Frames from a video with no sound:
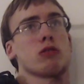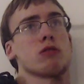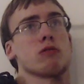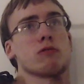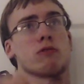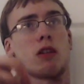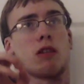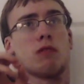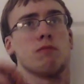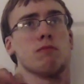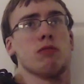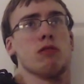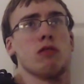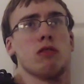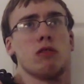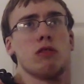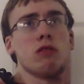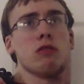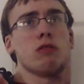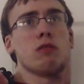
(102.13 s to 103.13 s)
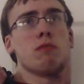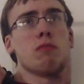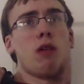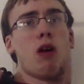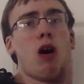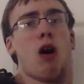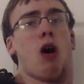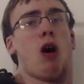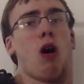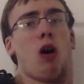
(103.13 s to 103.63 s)
The Rumble
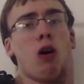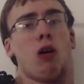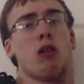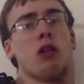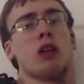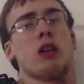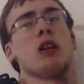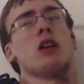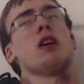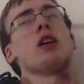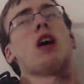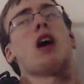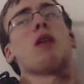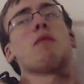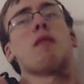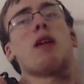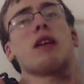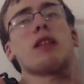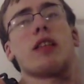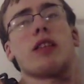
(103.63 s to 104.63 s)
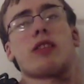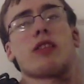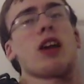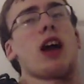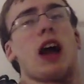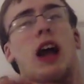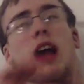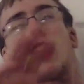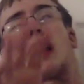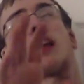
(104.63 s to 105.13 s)
Ball. Imagine
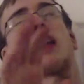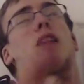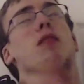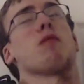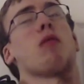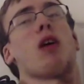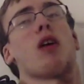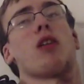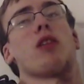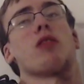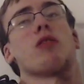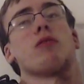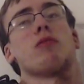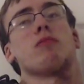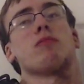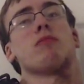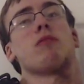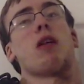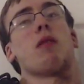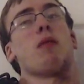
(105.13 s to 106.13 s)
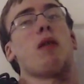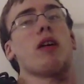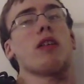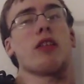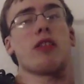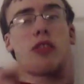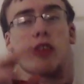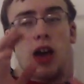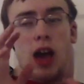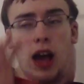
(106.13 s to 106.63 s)
Jack eating one.
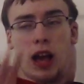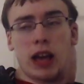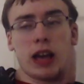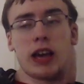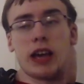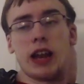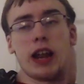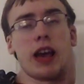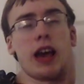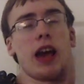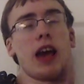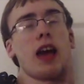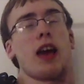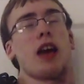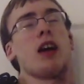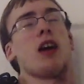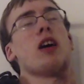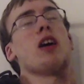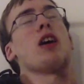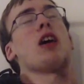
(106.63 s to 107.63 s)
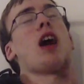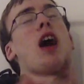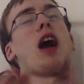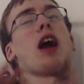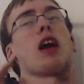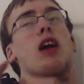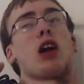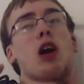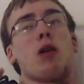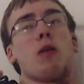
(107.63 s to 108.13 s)
Imagine Jack eating it
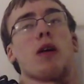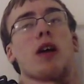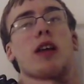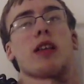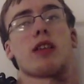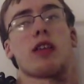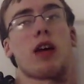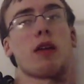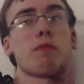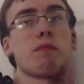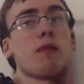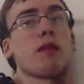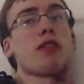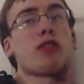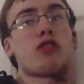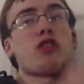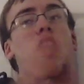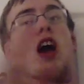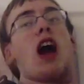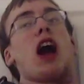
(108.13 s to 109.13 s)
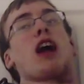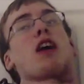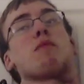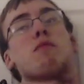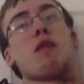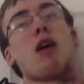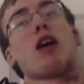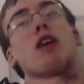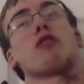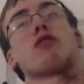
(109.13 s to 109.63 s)
and going to like the Jack
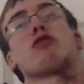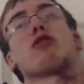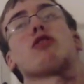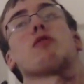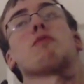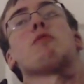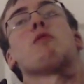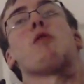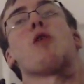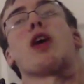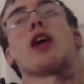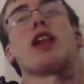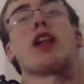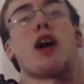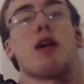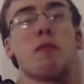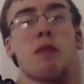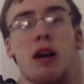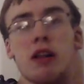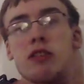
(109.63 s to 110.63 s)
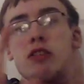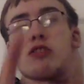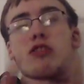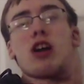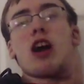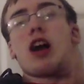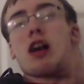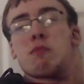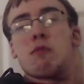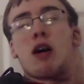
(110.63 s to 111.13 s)
Monster Point. Imagine
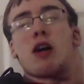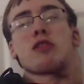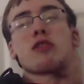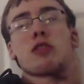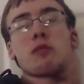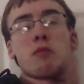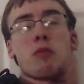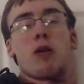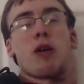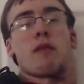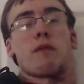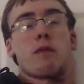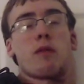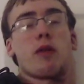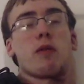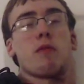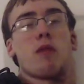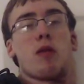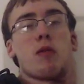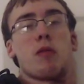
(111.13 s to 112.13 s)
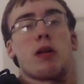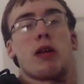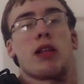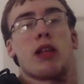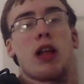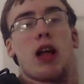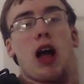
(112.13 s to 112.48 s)
Jack Monster Point for a moment.